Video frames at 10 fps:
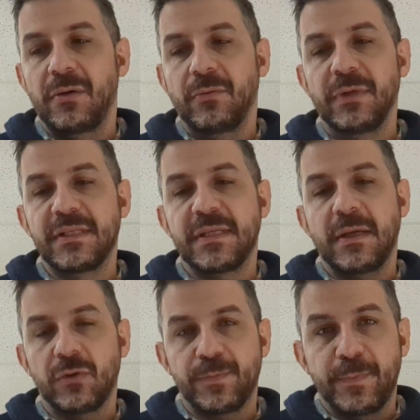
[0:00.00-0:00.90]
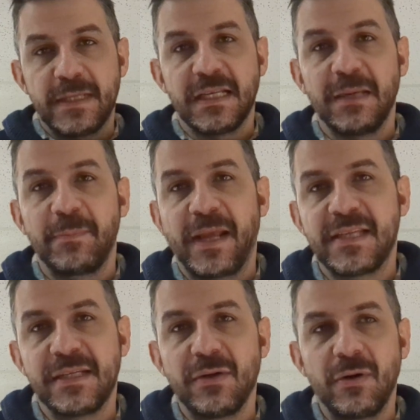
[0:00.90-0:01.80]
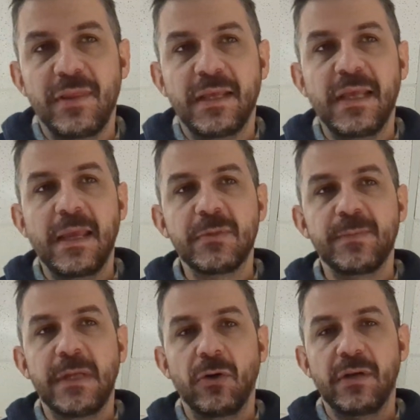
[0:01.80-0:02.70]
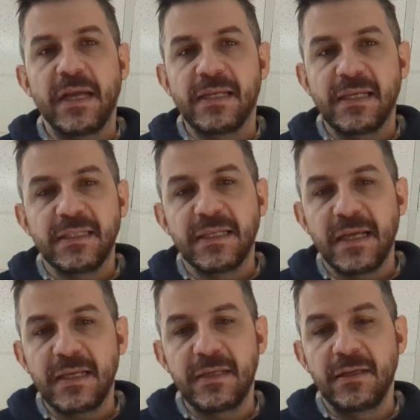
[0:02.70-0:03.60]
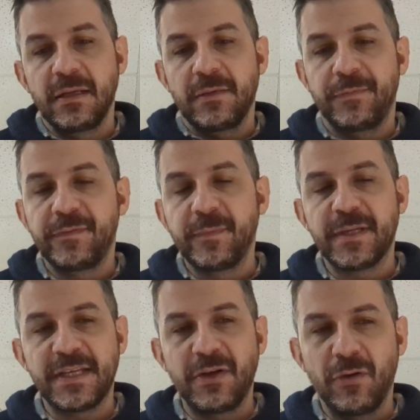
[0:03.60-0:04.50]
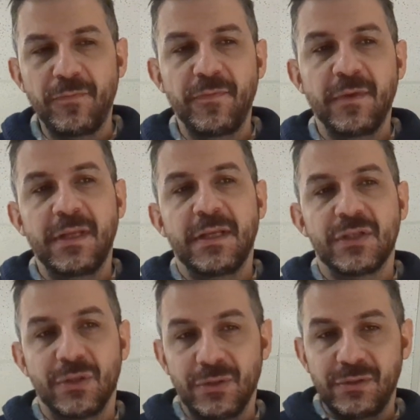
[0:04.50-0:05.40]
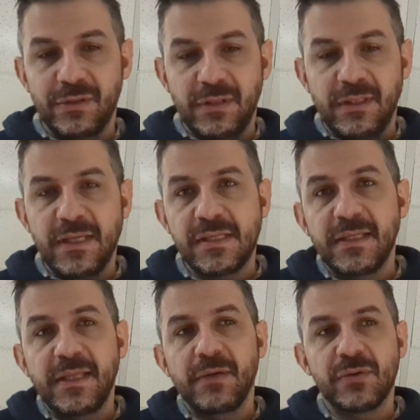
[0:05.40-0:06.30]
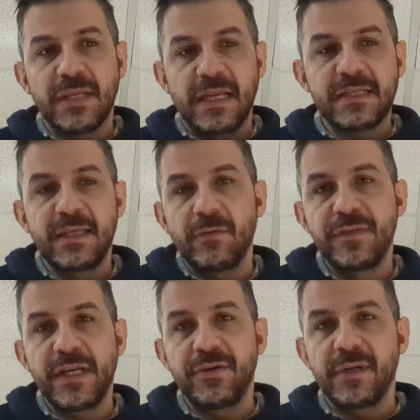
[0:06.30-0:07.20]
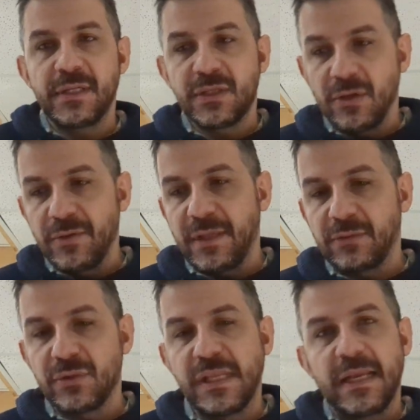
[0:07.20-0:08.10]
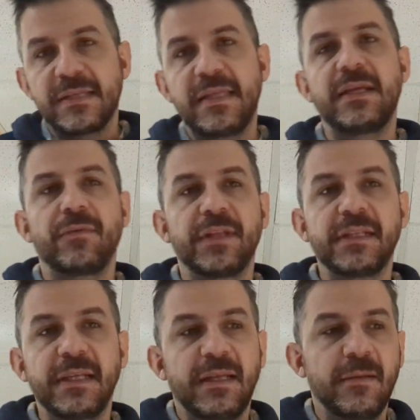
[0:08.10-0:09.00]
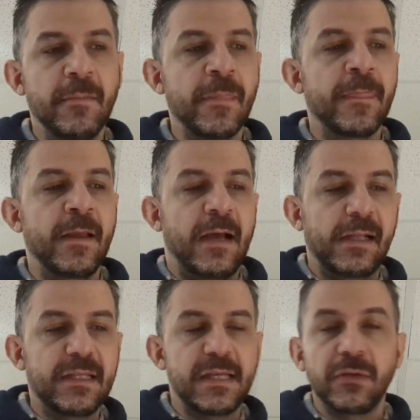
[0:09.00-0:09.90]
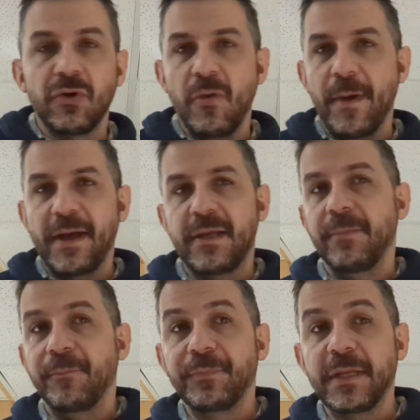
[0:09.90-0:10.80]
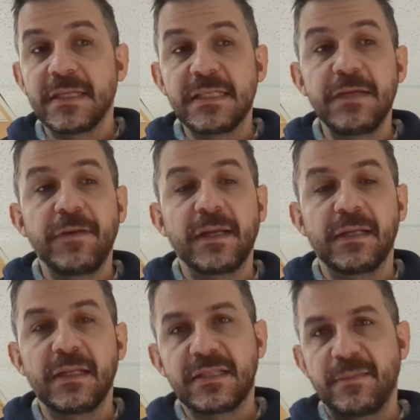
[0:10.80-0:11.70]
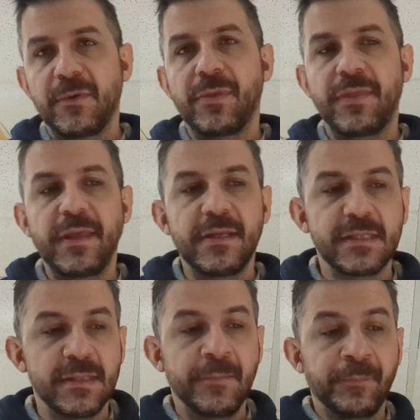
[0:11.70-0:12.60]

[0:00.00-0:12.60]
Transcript: which was basically pricing all the games below $9.99, 50% off. So yesterday was the last day of January, so that was the last day of the deal. I decided to go back and see if I can get some more things,